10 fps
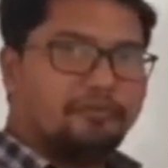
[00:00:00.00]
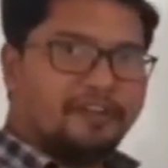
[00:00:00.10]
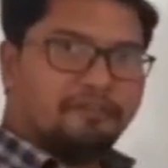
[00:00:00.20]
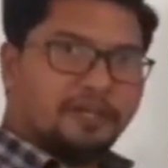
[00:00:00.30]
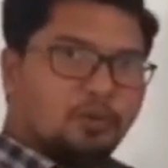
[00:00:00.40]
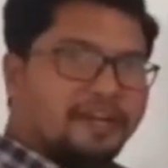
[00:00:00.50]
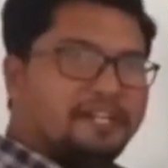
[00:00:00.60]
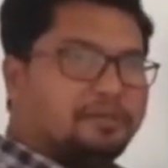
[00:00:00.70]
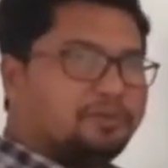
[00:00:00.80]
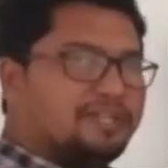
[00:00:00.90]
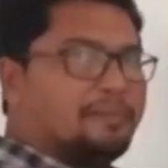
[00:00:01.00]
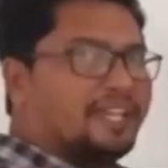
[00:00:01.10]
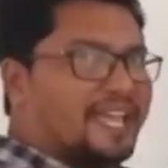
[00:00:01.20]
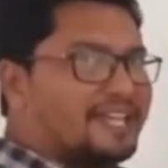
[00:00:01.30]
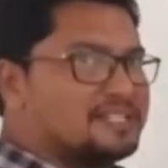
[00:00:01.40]
When we go into the
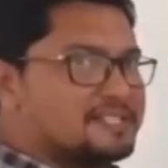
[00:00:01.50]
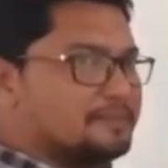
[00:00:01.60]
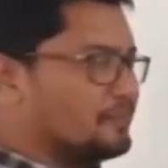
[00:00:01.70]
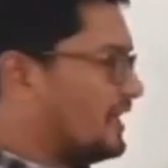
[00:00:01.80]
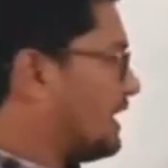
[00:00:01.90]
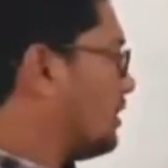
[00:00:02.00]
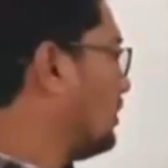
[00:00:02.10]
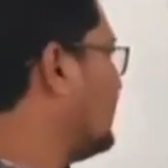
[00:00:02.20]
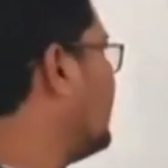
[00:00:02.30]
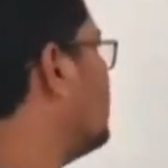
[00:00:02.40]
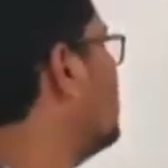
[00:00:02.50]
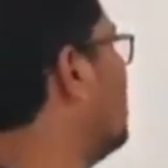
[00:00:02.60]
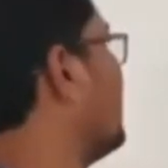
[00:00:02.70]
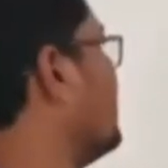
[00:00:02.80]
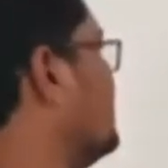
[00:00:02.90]
mechanism, I already
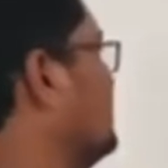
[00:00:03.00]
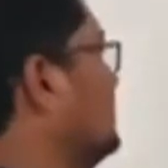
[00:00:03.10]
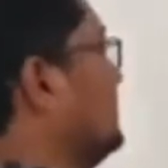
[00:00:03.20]
told you.